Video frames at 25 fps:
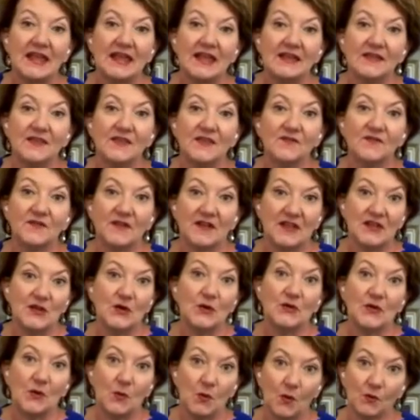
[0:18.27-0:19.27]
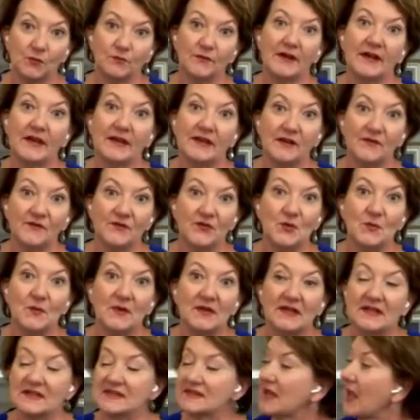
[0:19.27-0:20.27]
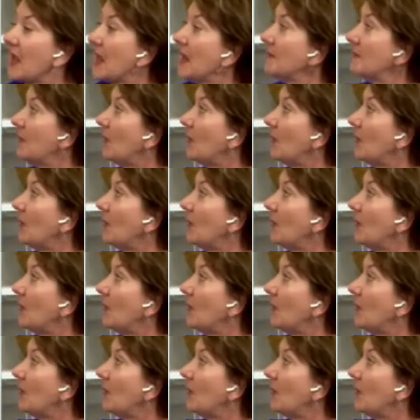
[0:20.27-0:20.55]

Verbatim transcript: in the video that we'll run in a few minutes,